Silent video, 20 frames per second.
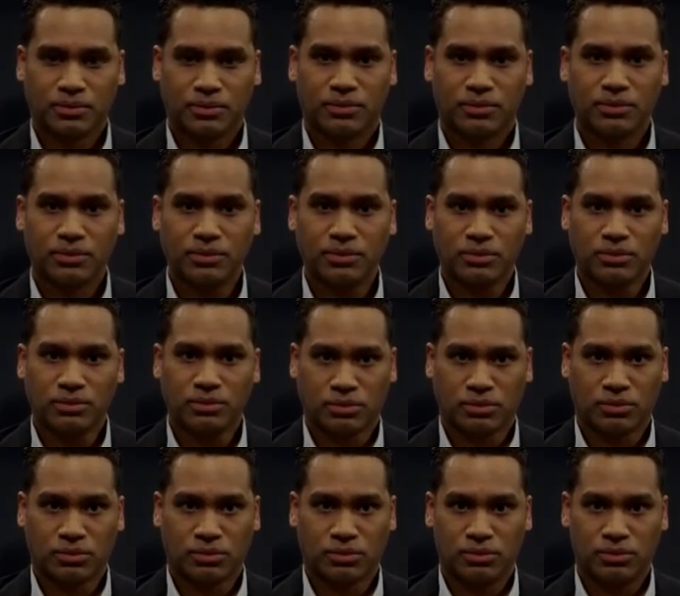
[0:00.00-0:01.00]

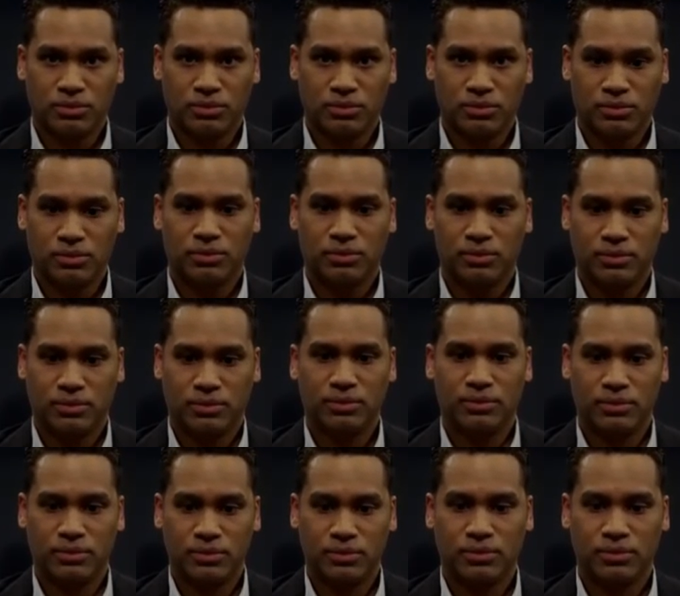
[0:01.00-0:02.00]

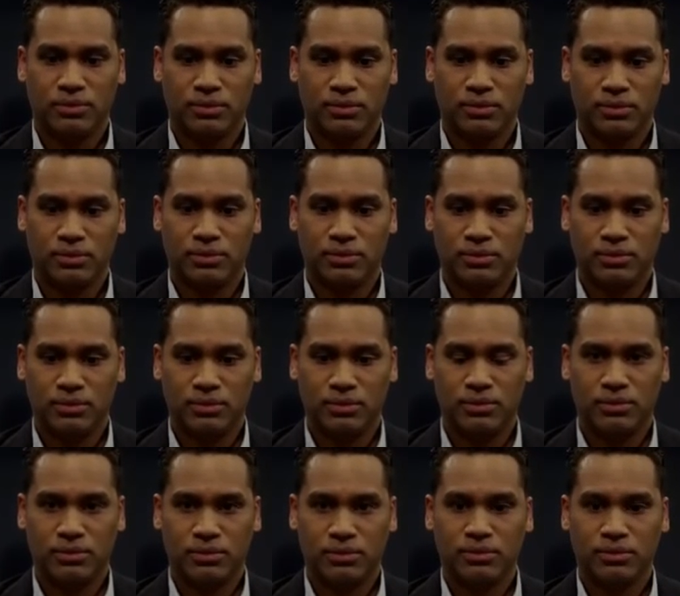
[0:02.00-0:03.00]

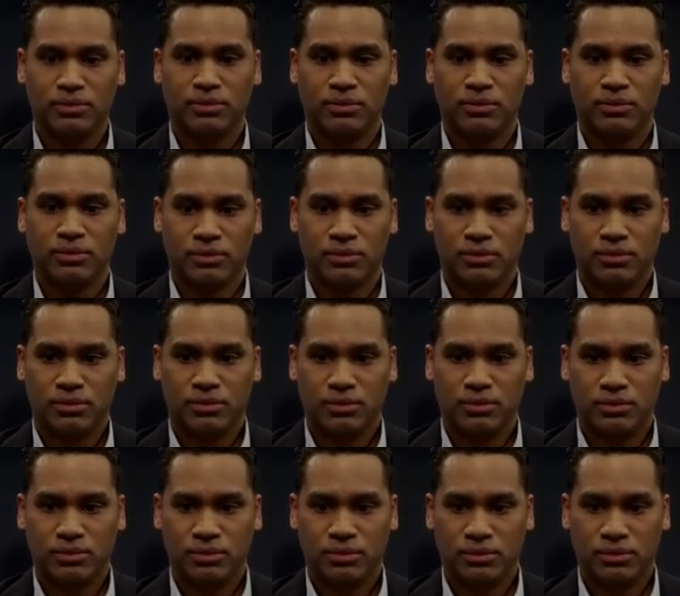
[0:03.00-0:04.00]

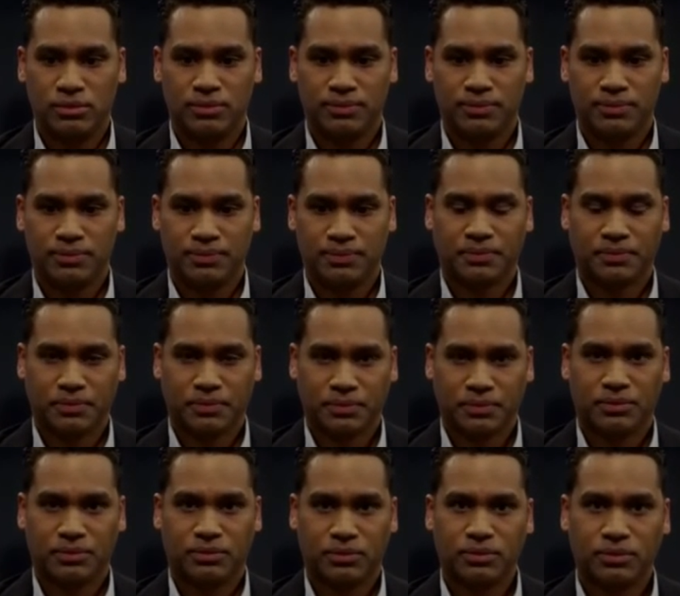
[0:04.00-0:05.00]

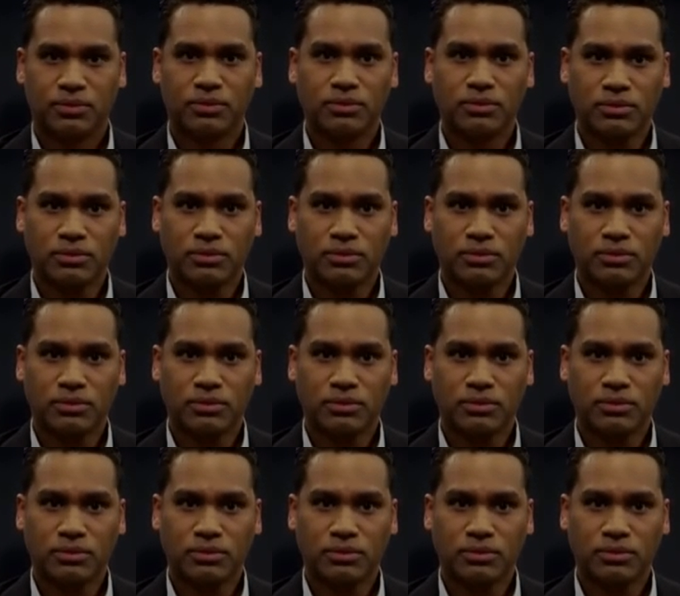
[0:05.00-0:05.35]
The person shown says nothing.